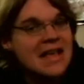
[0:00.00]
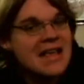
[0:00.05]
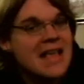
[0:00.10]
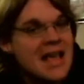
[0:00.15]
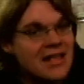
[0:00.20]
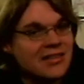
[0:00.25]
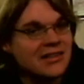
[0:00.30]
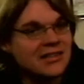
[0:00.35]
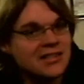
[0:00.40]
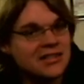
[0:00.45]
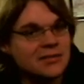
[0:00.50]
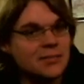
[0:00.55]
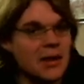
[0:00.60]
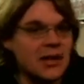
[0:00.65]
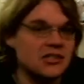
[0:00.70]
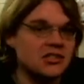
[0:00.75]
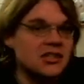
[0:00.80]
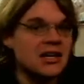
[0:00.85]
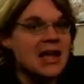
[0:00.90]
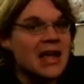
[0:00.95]
get this
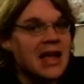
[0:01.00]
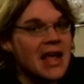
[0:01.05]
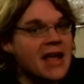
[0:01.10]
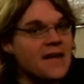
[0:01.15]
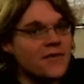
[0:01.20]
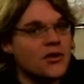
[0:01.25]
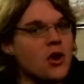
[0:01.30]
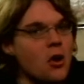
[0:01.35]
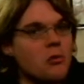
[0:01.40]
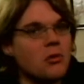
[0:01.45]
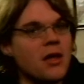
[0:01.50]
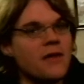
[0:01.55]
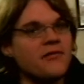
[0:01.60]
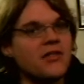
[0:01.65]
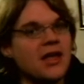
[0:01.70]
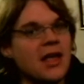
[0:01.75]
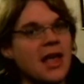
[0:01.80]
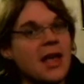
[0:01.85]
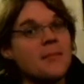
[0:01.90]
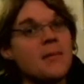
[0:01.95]
expansion. If you don't love
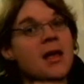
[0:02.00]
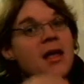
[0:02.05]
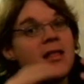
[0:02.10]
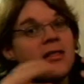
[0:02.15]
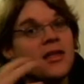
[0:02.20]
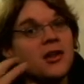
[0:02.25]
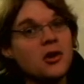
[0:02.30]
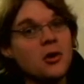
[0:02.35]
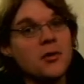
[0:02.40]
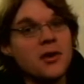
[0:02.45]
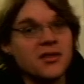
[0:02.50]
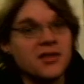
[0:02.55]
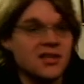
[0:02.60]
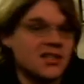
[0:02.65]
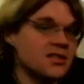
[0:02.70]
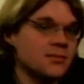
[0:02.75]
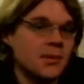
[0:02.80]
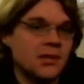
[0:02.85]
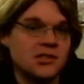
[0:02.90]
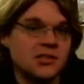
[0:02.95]
the game, then don't get the
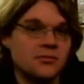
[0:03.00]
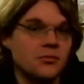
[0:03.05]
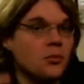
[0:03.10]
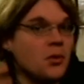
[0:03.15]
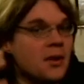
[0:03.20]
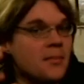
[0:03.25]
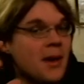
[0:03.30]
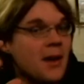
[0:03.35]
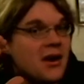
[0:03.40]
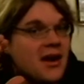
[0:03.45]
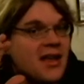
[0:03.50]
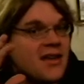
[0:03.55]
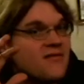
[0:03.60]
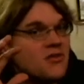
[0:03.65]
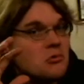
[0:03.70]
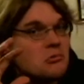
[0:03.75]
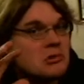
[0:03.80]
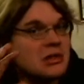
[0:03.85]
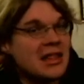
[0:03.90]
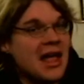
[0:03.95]
expansion. What about
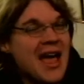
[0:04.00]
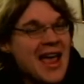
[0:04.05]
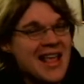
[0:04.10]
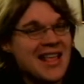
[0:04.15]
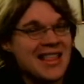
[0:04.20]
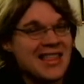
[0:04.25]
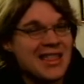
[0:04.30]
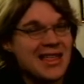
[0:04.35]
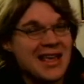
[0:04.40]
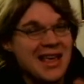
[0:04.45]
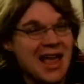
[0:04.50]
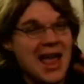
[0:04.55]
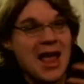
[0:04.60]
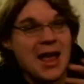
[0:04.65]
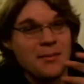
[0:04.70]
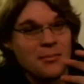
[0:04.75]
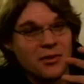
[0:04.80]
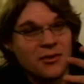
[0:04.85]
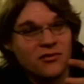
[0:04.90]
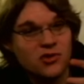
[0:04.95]
if you like the
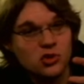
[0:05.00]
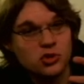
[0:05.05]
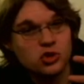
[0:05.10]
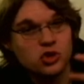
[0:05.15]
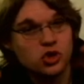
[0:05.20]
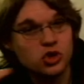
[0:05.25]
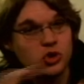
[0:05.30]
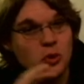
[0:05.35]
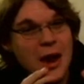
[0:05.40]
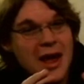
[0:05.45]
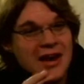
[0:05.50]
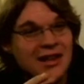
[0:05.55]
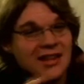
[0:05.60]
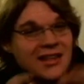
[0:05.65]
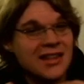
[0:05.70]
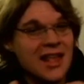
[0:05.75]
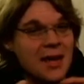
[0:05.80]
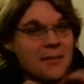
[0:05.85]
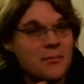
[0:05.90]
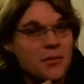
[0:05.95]
game? If you're
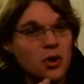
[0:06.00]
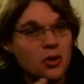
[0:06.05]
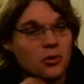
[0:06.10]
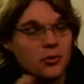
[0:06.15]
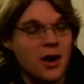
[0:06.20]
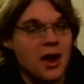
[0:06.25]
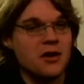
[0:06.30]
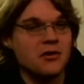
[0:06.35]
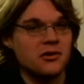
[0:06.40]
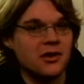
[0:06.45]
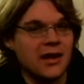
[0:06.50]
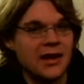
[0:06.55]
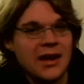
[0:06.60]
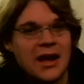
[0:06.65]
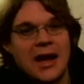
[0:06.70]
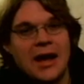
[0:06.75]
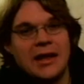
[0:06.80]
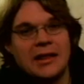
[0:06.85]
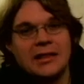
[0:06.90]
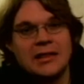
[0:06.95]
straddling that middle ground, you're
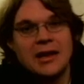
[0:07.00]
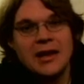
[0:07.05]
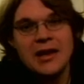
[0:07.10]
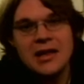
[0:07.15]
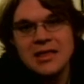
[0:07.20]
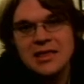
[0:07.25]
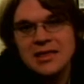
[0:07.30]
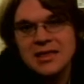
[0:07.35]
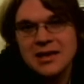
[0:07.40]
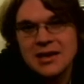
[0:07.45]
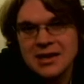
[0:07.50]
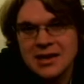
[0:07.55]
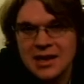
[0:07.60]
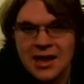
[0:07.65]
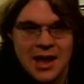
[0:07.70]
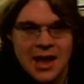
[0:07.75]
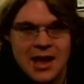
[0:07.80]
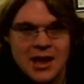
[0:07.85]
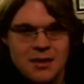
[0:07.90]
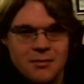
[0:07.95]
like, I like the
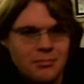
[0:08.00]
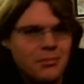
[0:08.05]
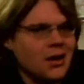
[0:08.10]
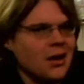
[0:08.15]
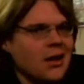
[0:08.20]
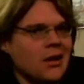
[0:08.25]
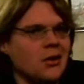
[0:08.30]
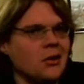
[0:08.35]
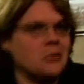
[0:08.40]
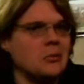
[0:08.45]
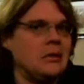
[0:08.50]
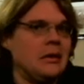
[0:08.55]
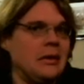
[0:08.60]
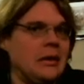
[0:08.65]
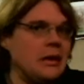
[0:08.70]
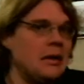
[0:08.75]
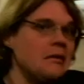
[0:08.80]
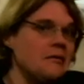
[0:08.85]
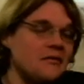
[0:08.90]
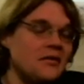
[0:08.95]
game, but I don't
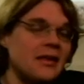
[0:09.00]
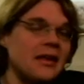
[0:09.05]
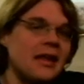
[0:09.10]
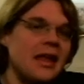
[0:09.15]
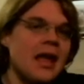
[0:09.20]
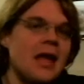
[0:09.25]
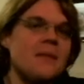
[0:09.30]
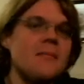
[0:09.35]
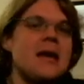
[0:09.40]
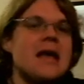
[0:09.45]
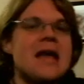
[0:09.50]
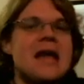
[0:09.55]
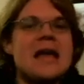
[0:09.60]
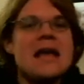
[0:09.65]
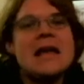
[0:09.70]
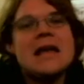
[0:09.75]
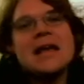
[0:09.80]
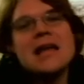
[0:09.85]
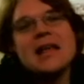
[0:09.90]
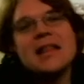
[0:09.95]
love the game,
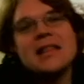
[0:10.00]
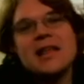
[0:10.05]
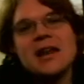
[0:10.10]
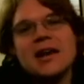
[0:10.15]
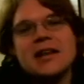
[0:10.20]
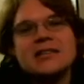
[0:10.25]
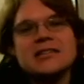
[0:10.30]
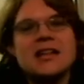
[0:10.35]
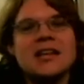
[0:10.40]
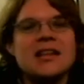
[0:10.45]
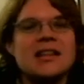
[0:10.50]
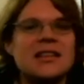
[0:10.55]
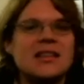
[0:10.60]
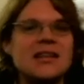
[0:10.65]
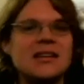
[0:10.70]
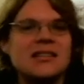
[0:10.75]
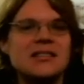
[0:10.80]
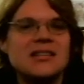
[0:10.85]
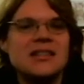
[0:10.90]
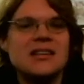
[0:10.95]
then I'd say
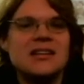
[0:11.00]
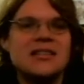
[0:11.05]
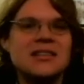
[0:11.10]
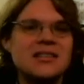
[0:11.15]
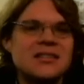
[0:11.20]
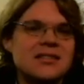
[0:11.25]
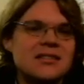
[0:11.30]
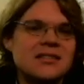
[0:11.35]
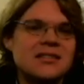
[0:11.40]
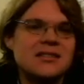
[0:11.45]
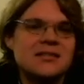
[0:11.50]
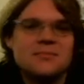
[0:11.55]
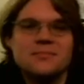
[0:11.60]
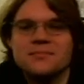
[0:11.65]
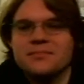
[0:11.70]
this is.